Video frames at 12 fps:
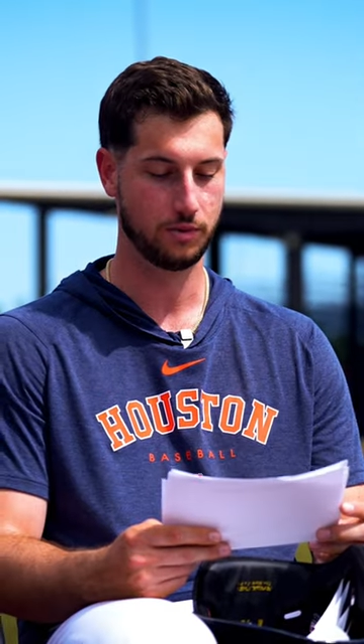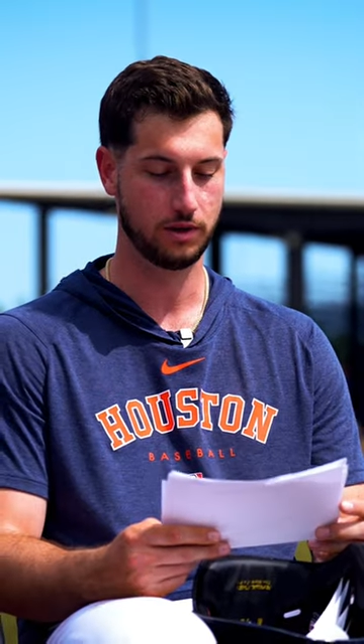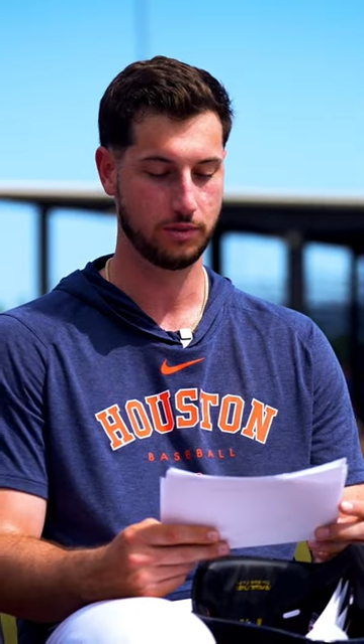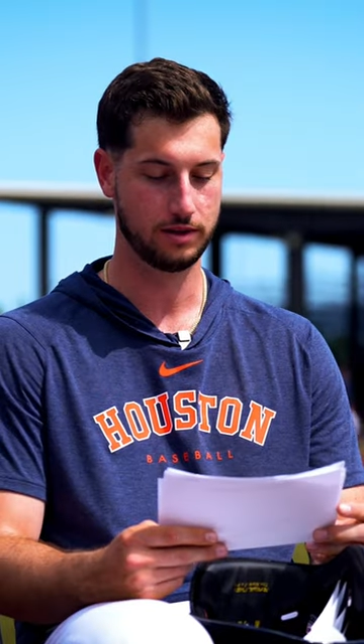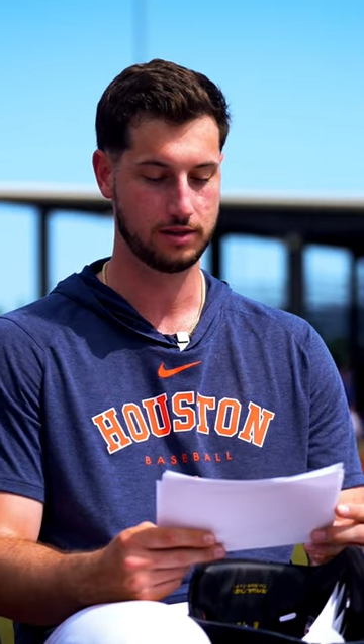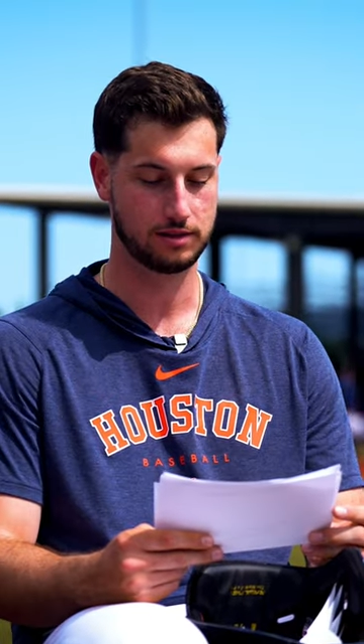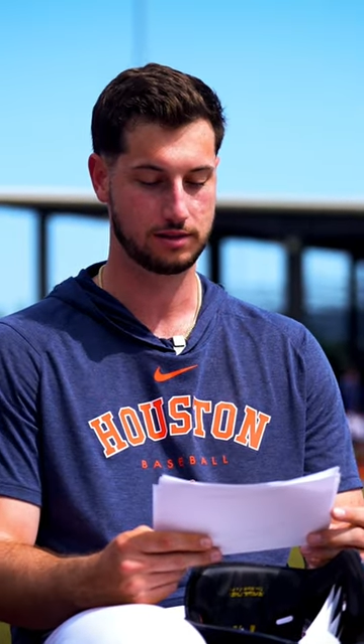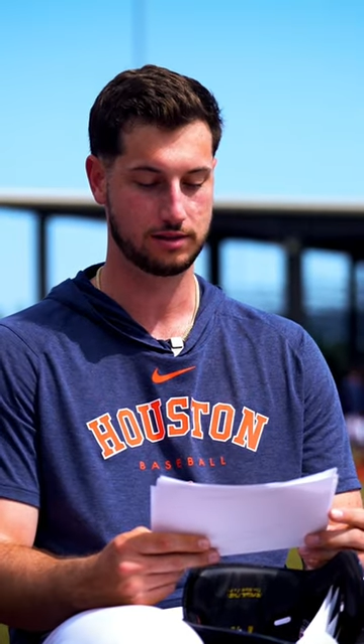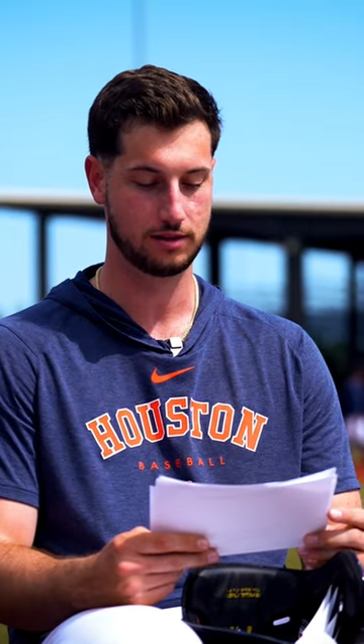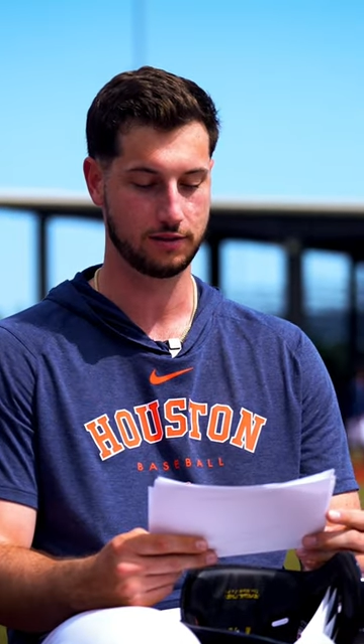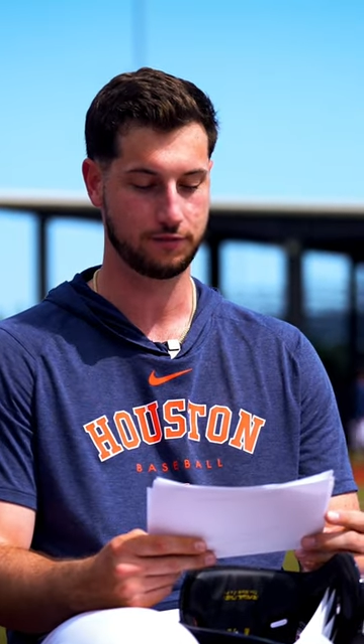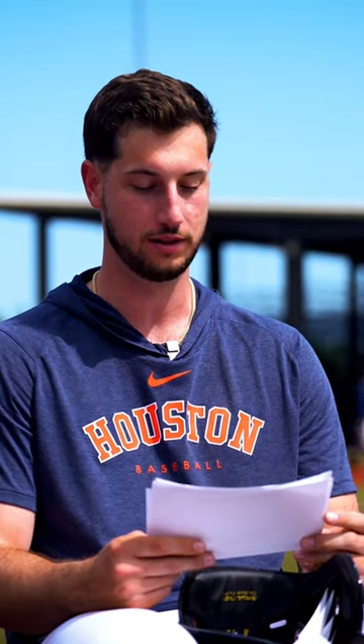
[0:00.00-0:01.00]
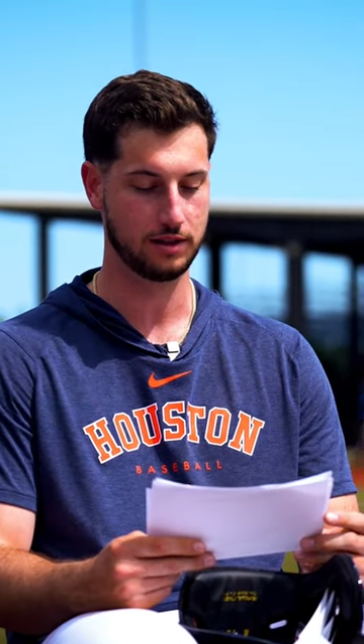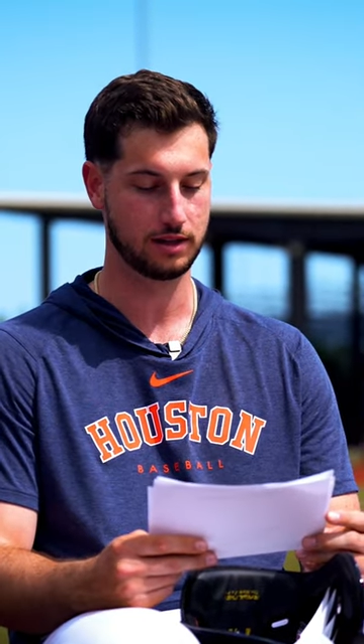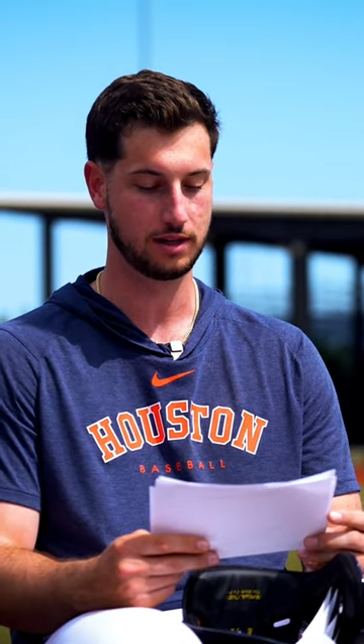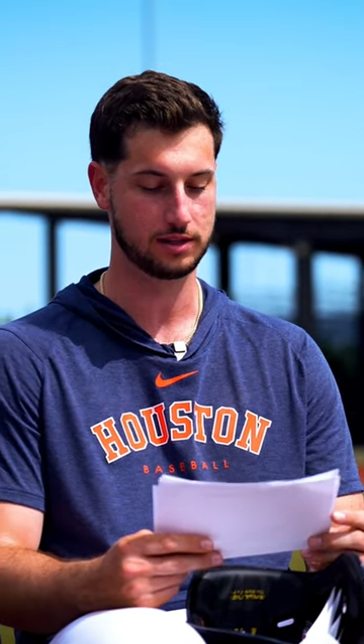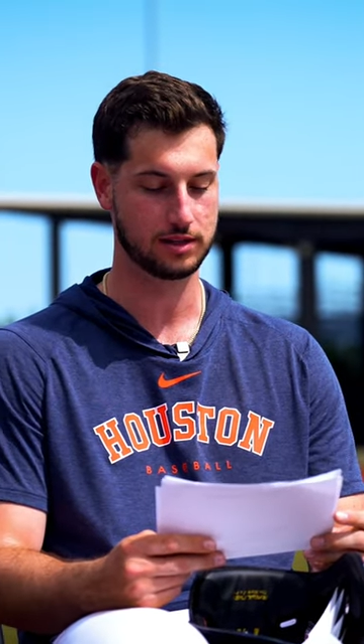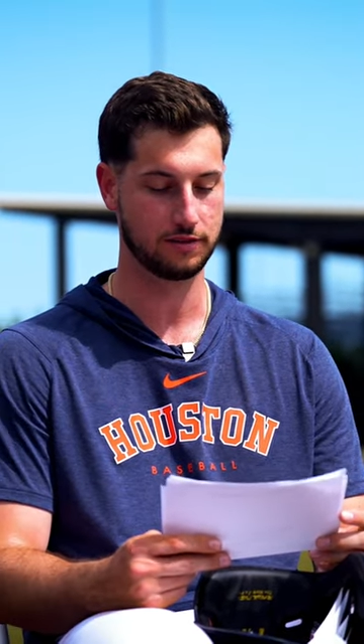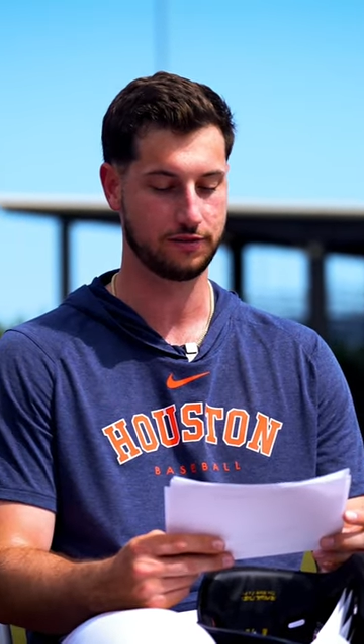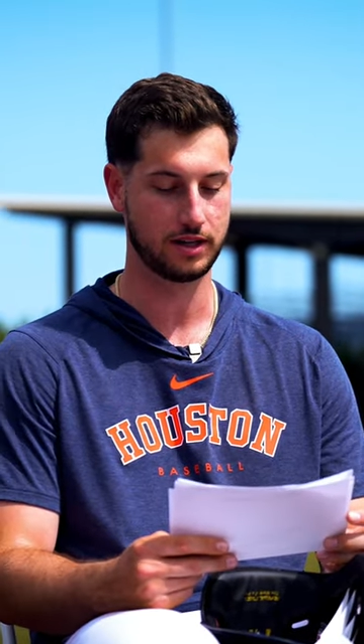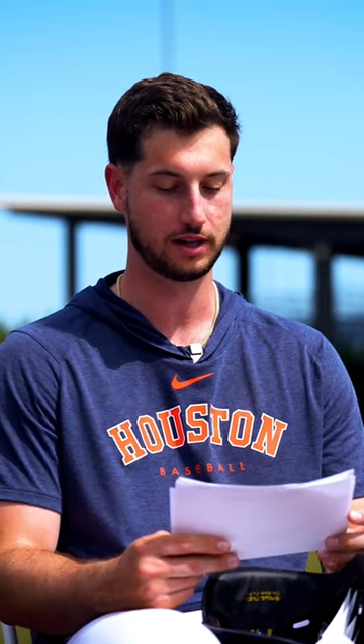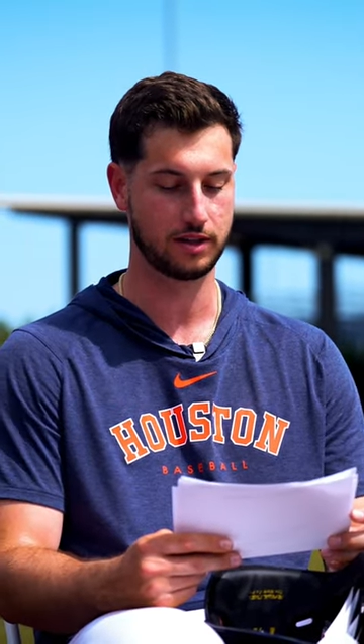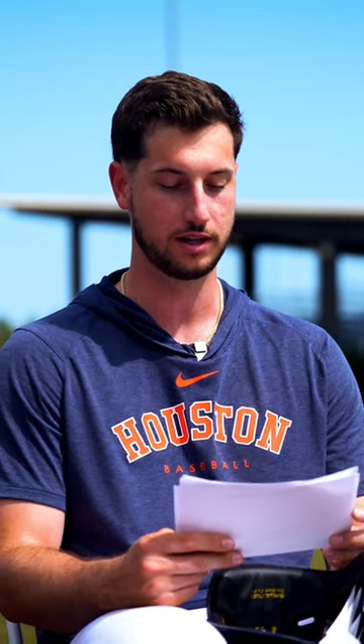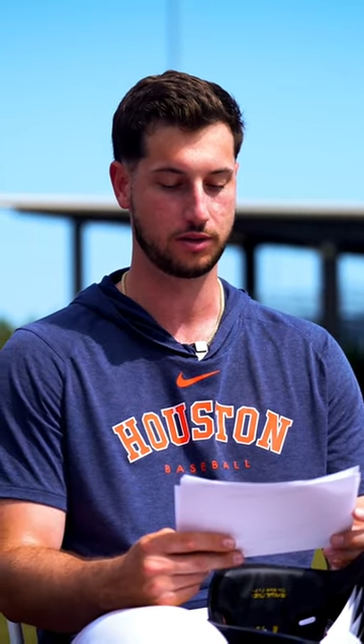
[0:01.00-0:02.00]
what was the feeling catching the
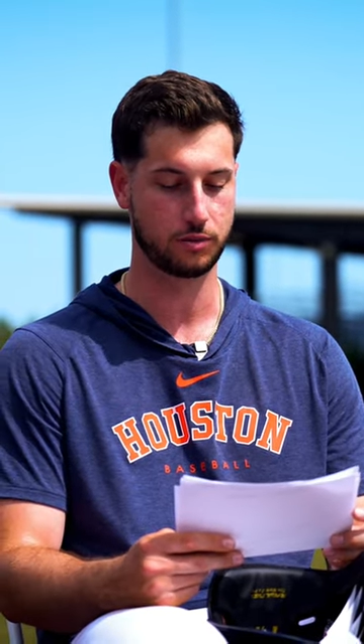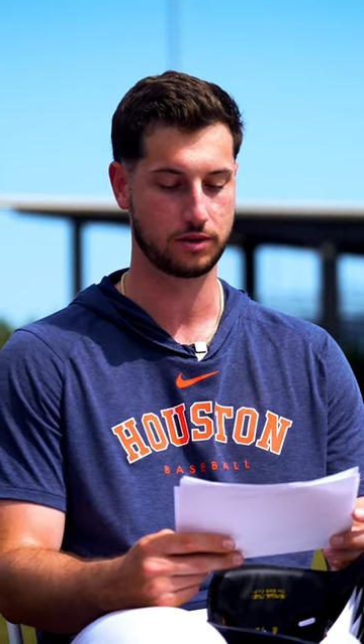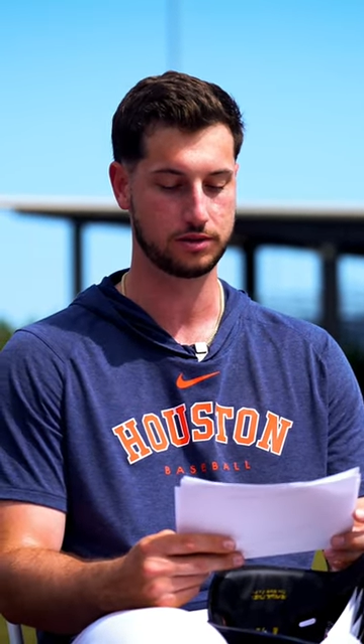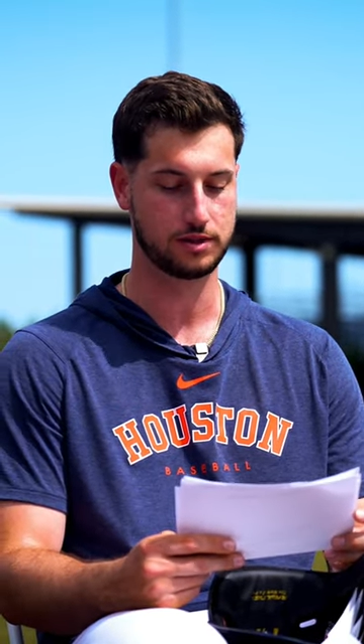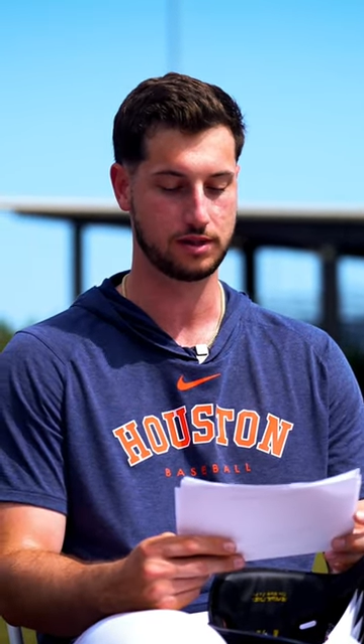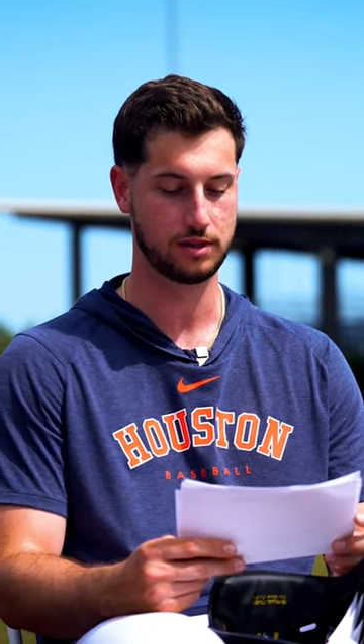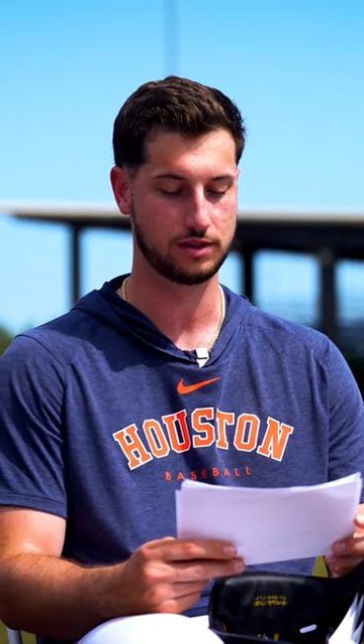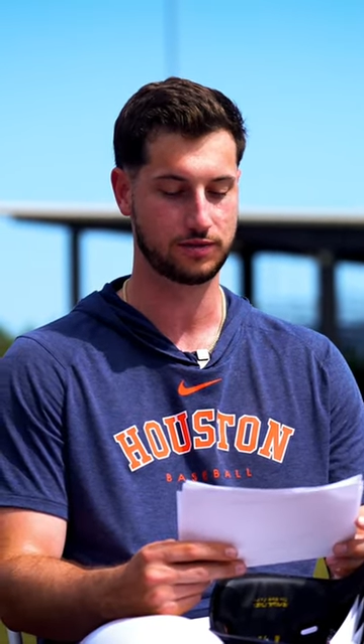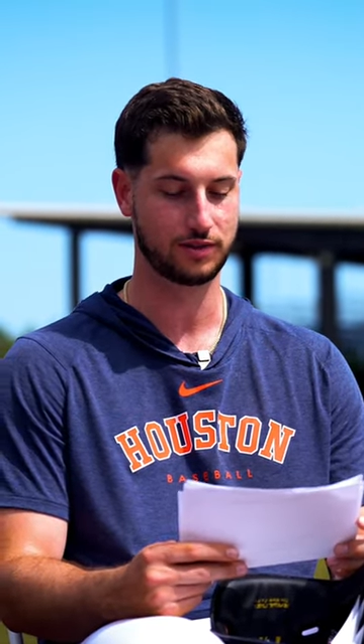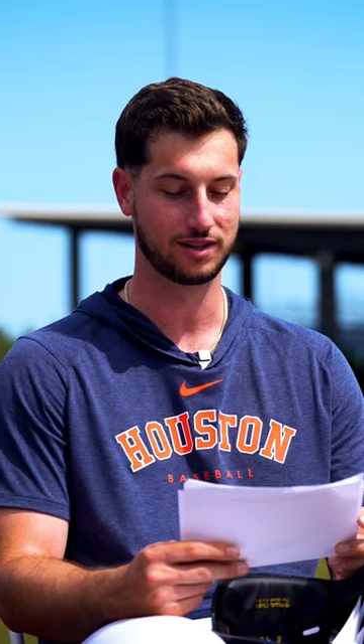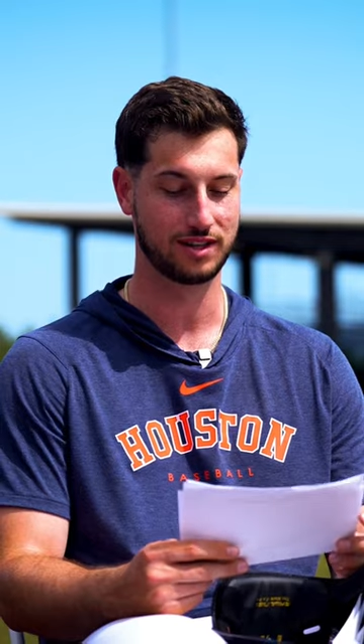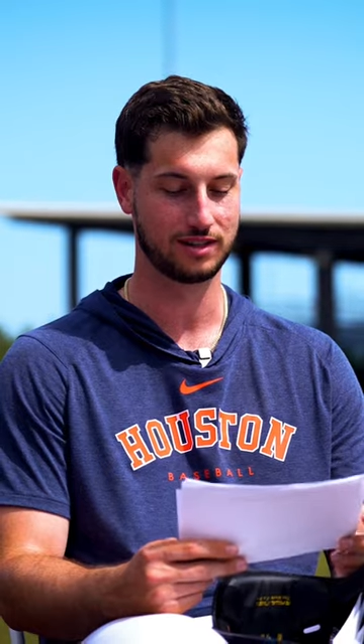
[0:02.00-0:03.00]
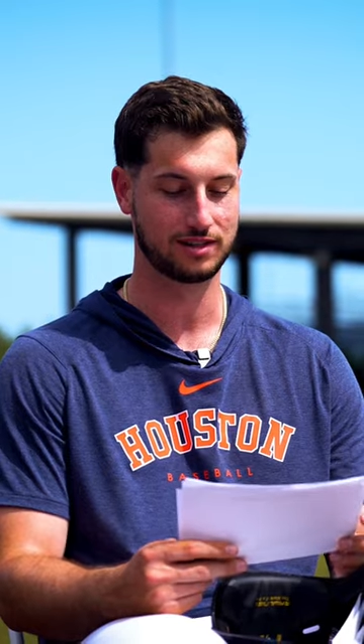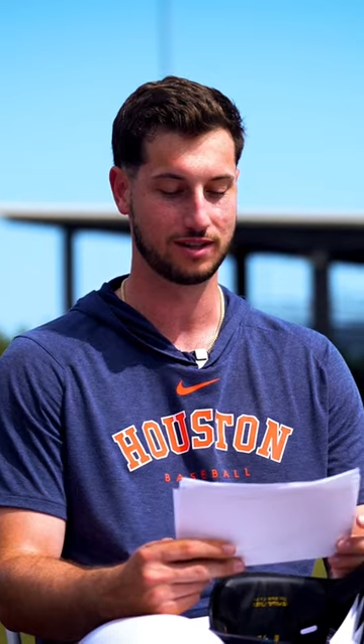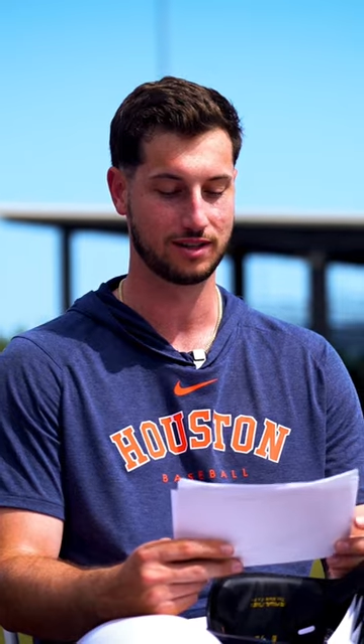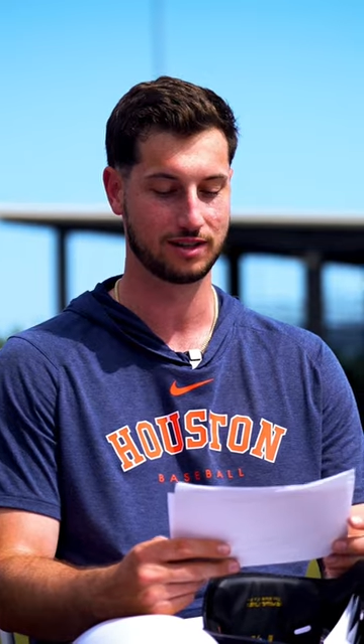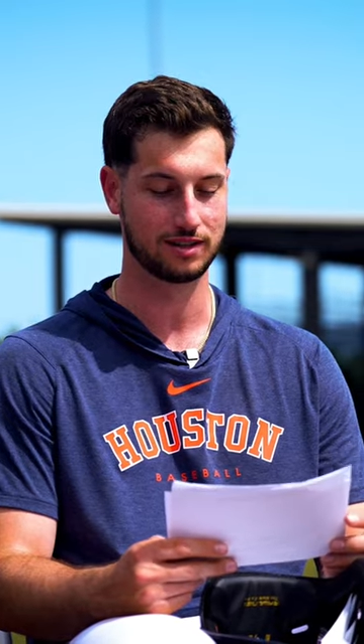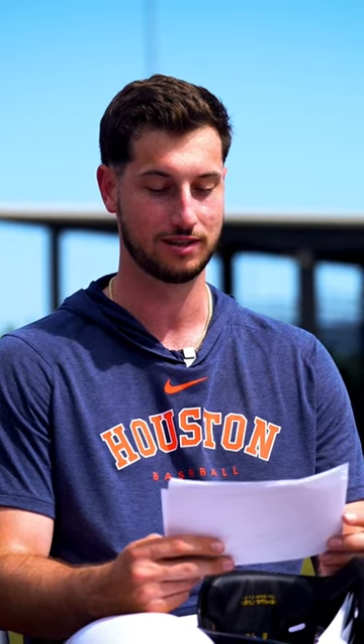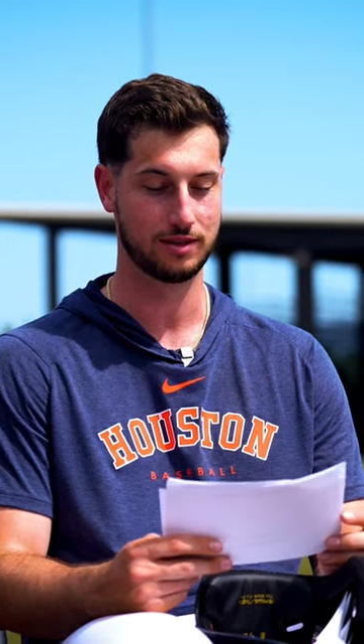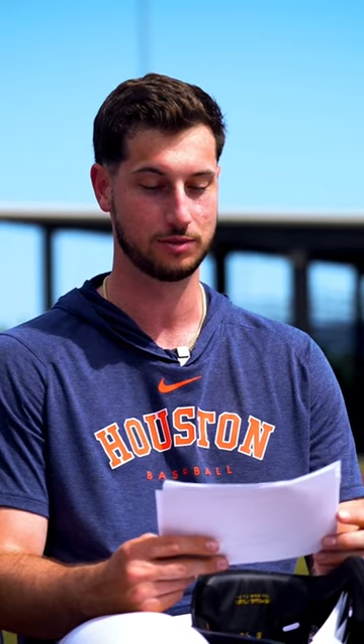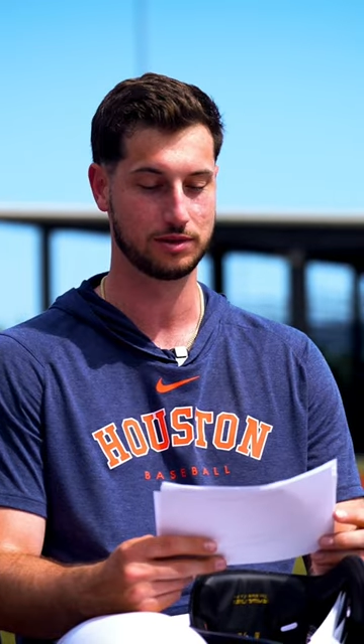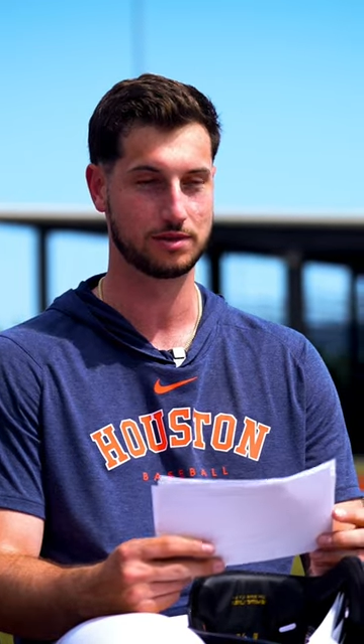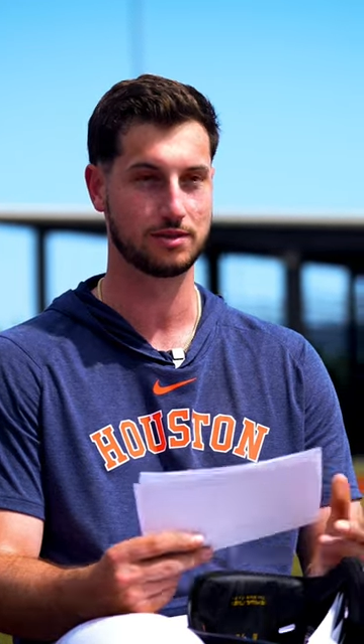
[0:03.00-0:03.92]
final out of the World Series for King Tuck? It was